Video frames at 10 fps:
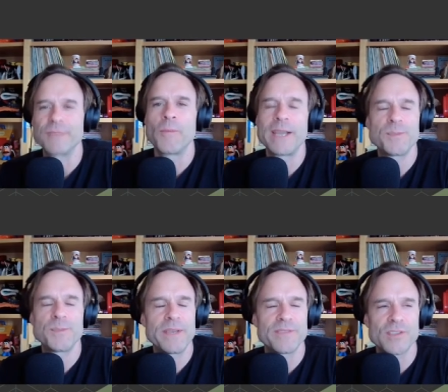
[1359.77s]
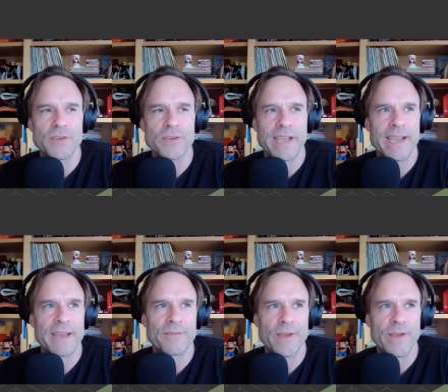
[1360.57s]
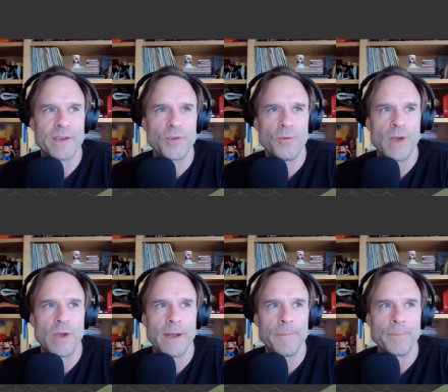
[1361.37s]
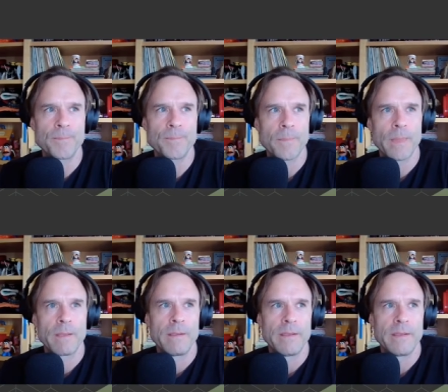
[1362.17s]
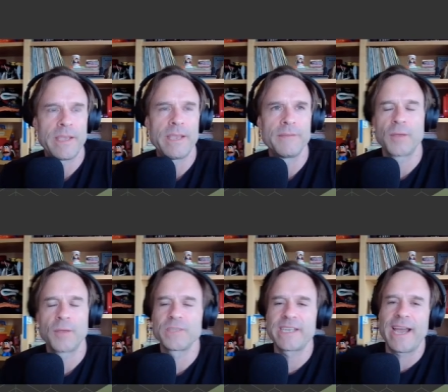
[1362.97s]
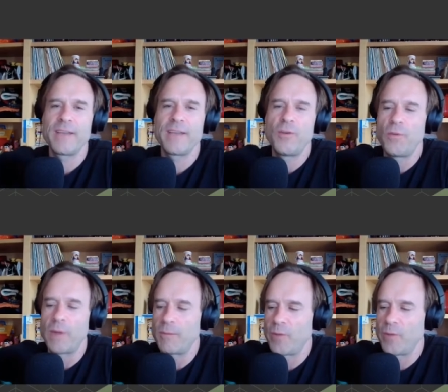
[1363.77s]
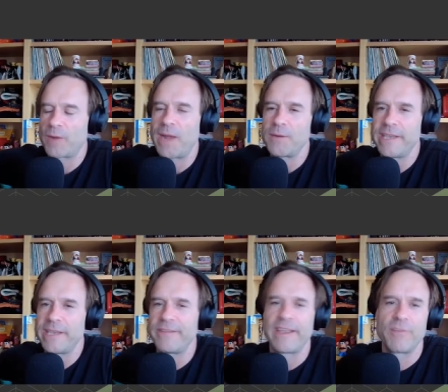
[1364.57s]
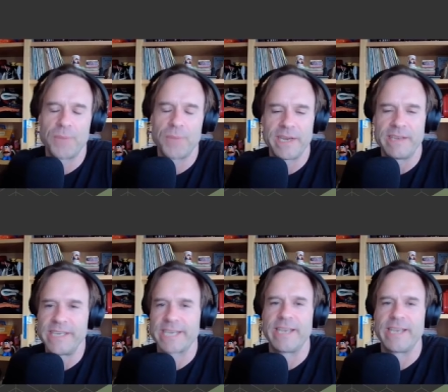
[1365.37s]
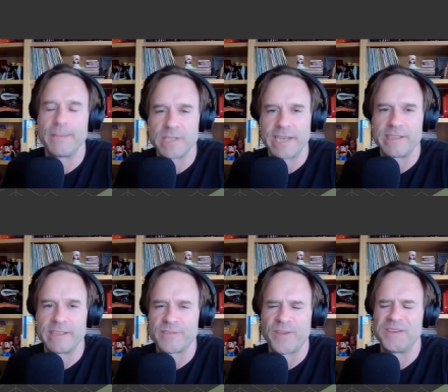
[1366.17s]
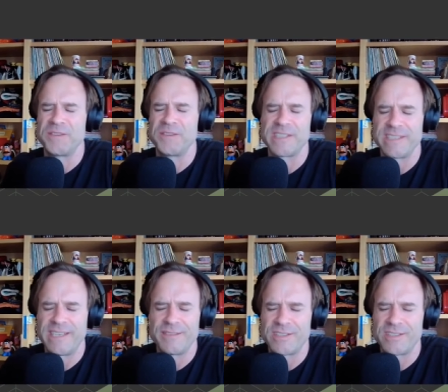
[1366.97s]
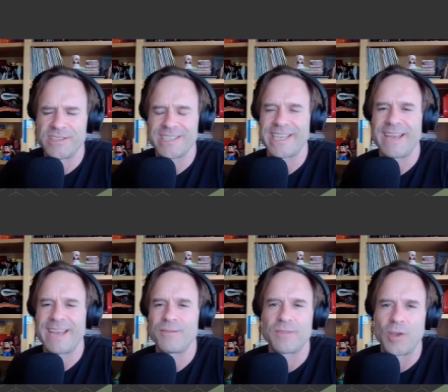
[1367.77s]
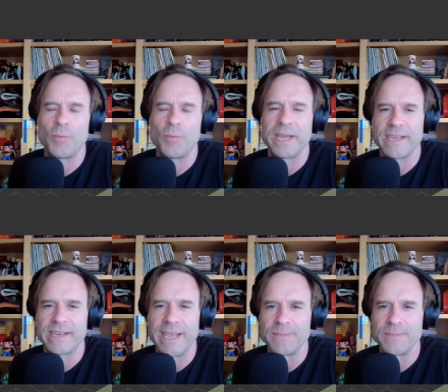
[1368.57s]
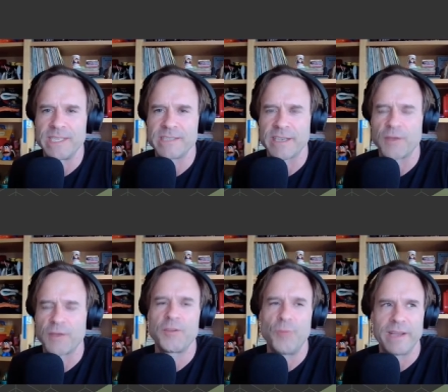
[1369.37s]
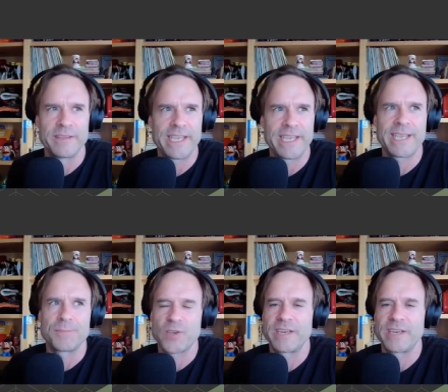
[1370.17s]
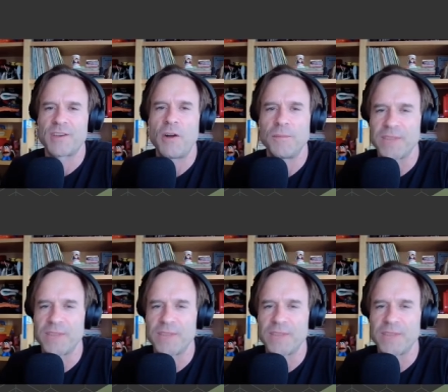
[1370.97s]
reminds me of a story I had a friend who um, he there was a guy who uh, went around giving everybody nicknames and i had this friend who's he, was just like i don't go by nicknames and he's like oh you will and he kept trying to call him